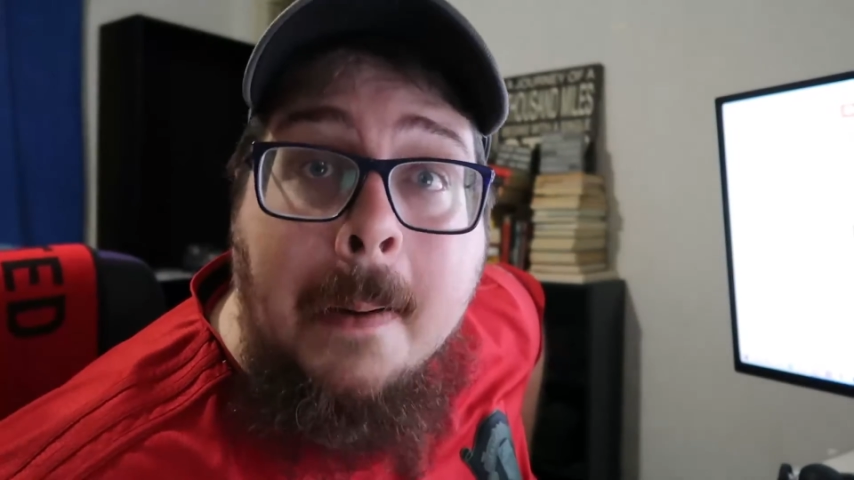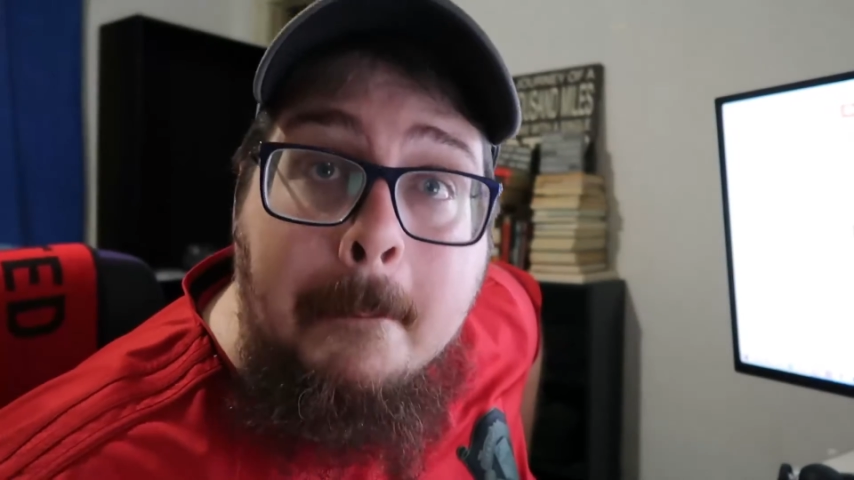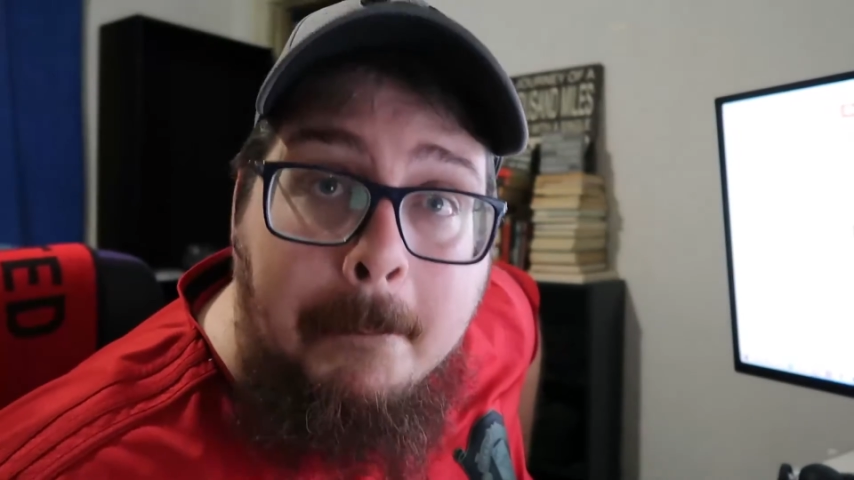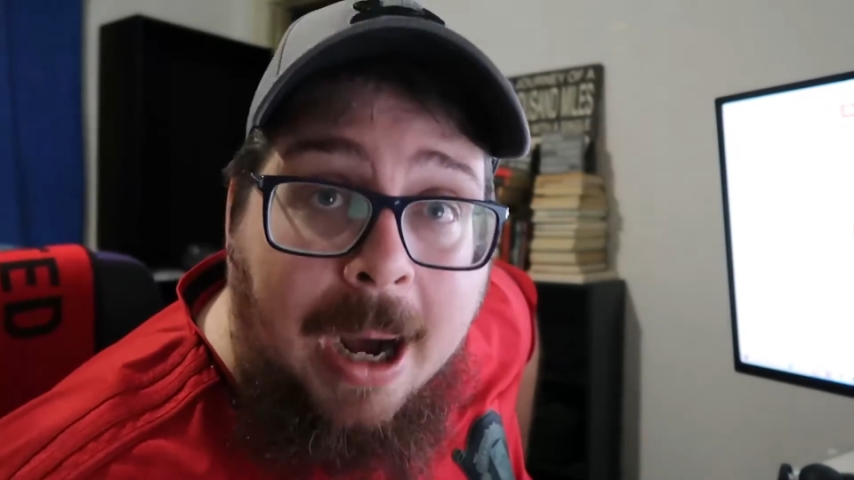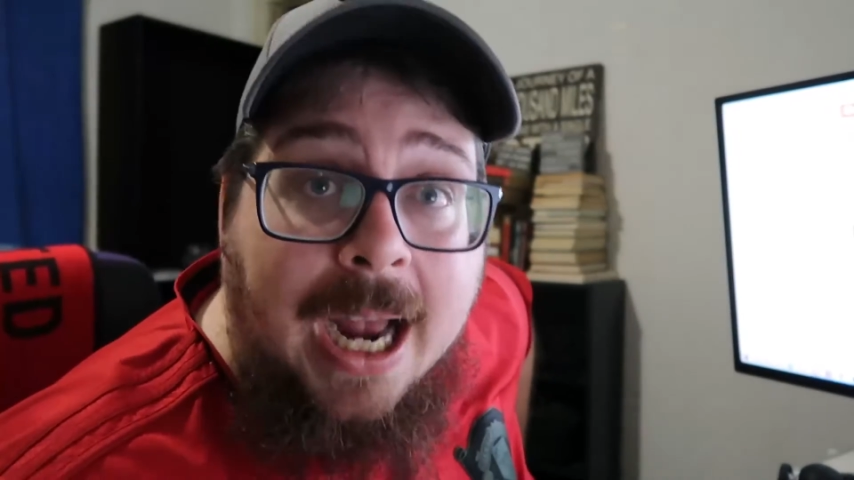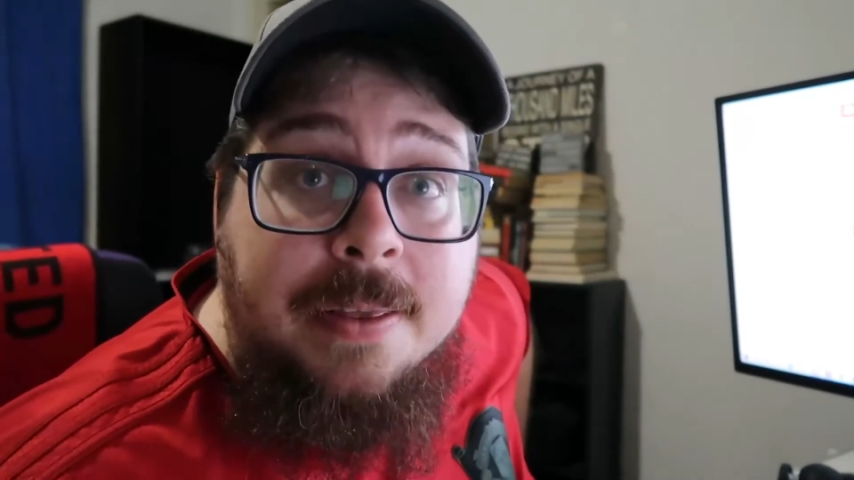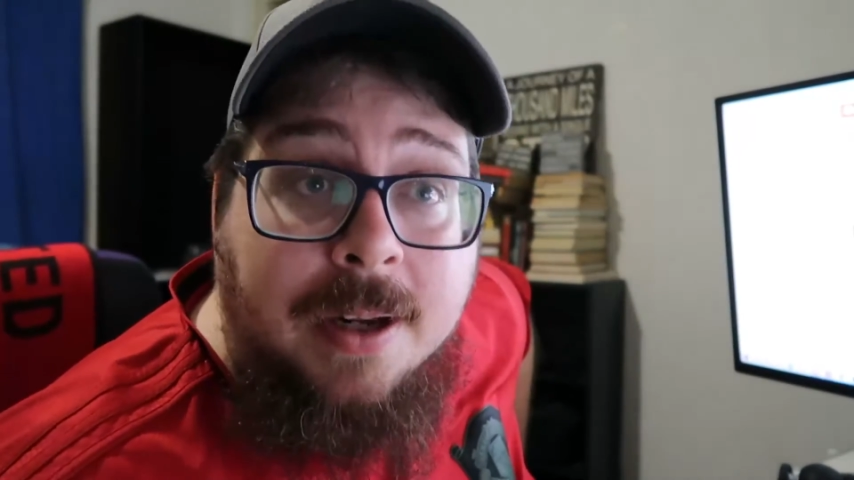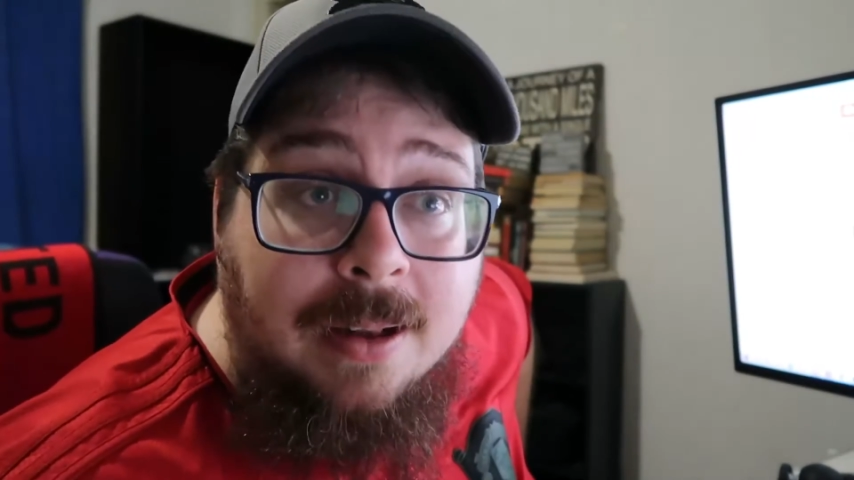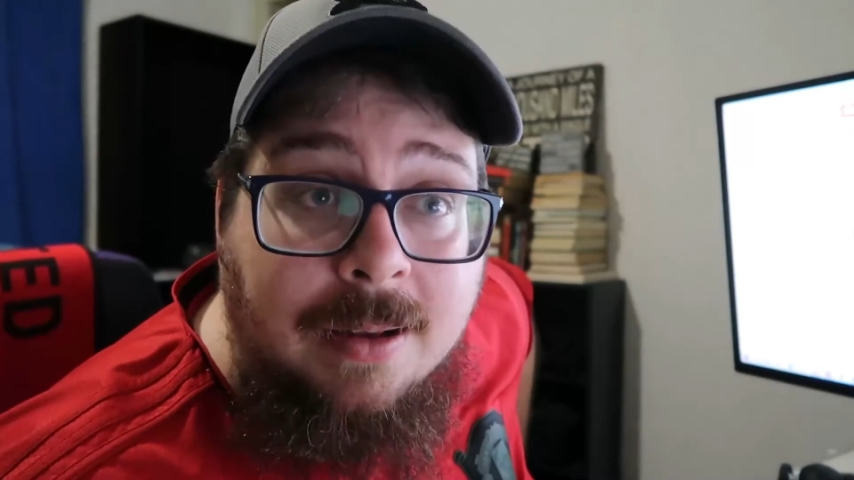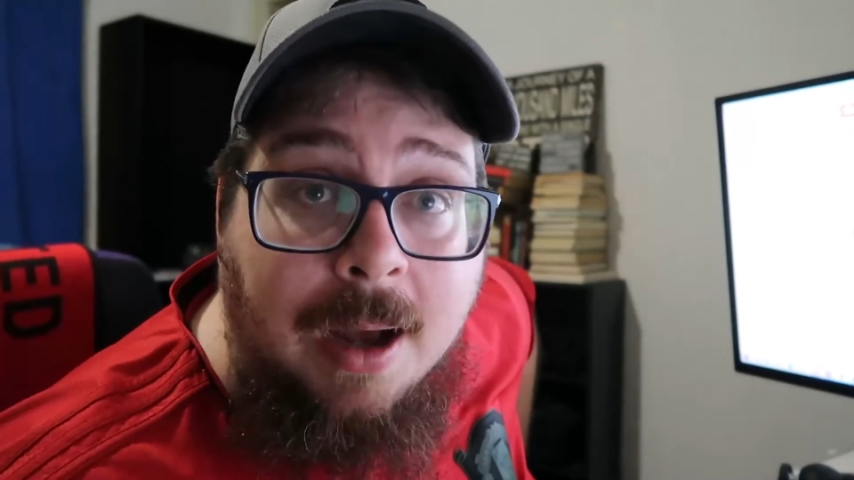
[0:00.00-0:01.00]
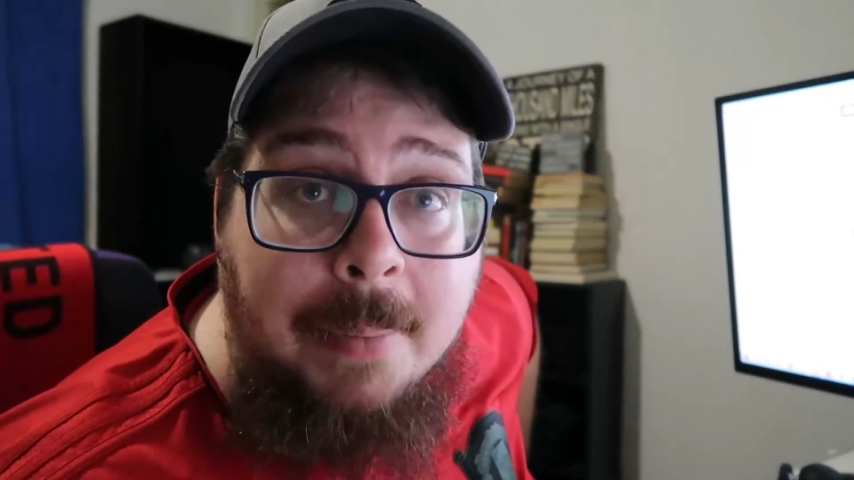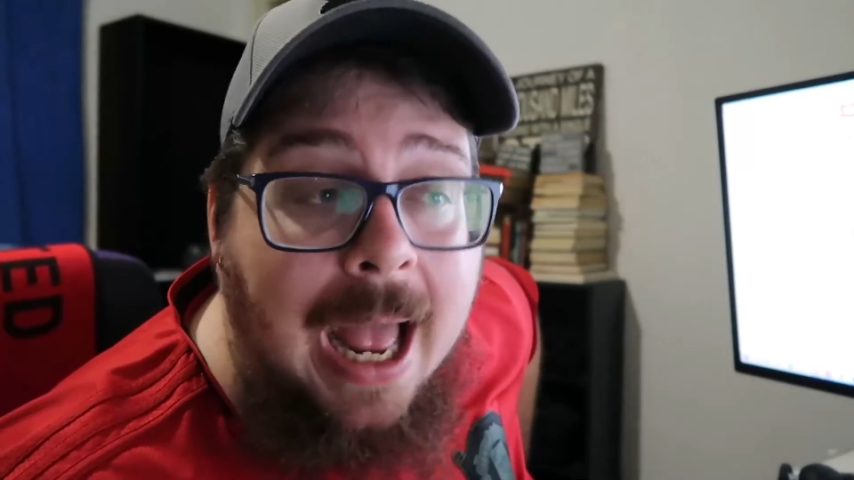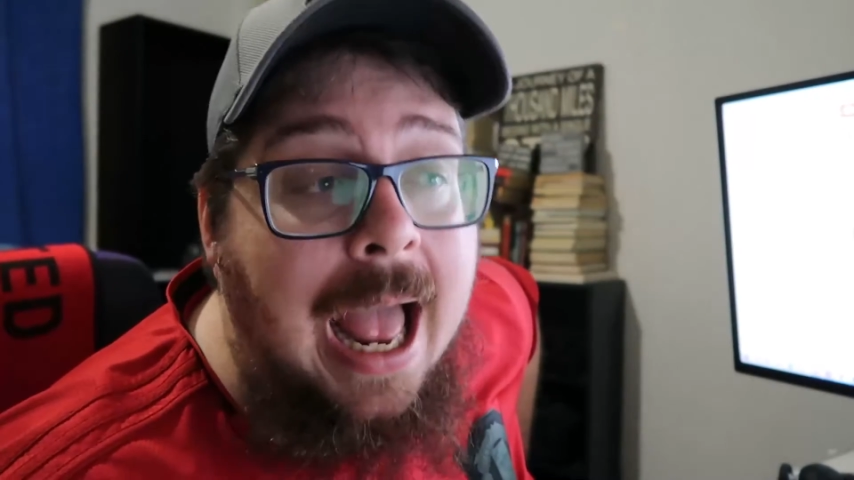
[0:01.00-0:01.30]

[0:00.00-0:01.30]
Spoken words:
by the club.